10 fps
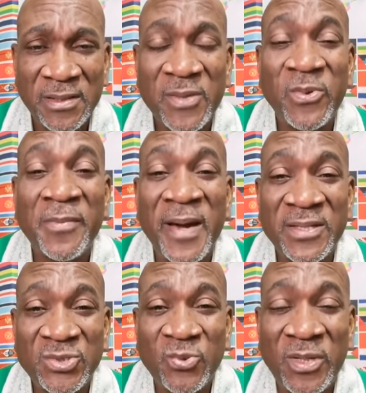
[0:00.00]
that we
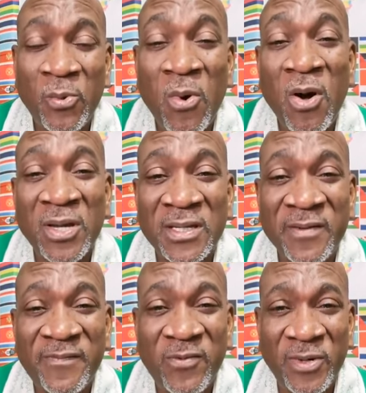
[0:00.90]
might truly walk in
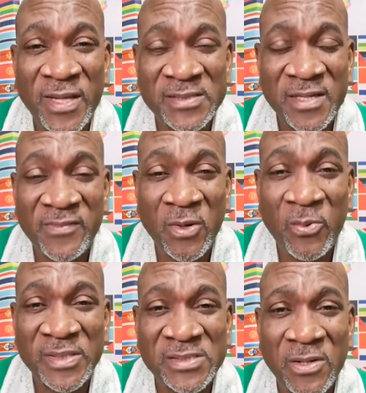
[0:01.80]
the fullness of your
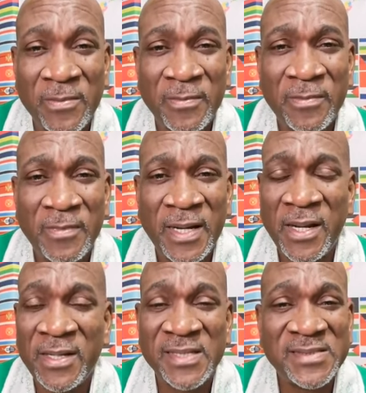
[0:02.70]
wisdom and
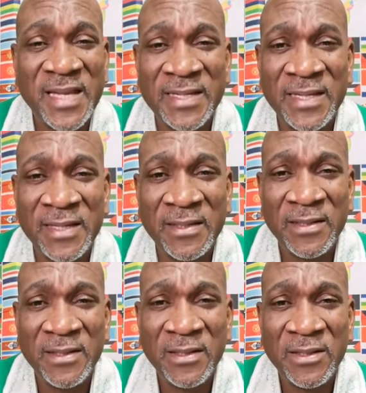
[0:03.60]
understanding,
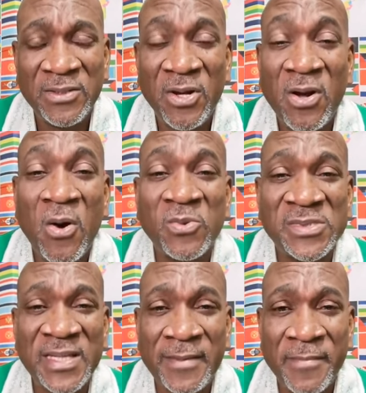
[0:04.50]
your
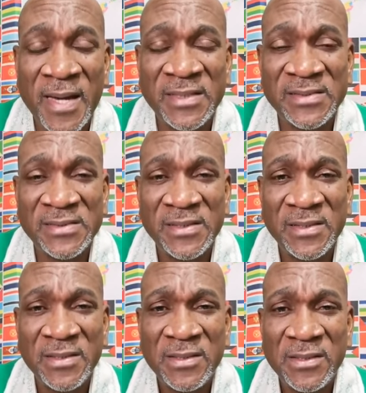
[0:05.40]
counsel and might,
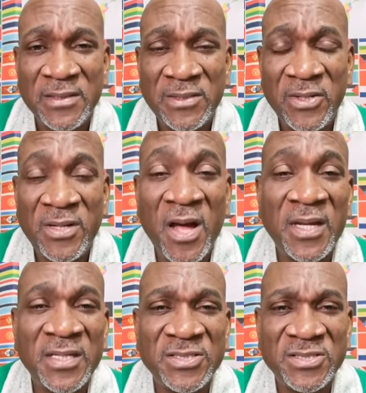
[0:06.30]
your
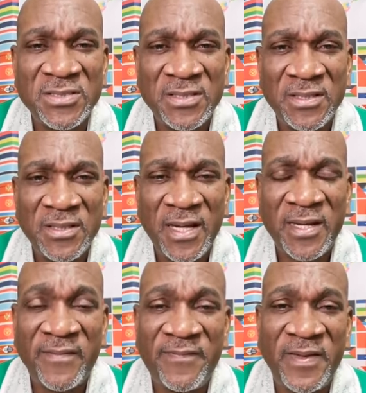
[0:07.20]
knowledge
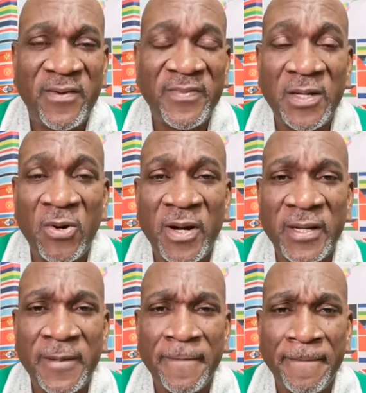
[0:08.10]
and the fear of the
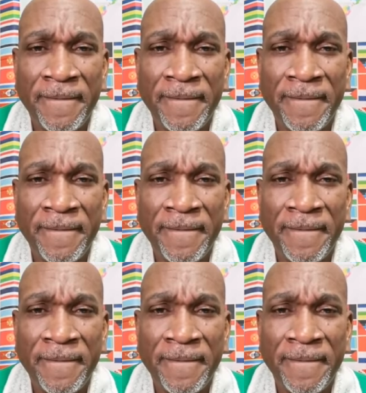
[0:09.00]
Lord,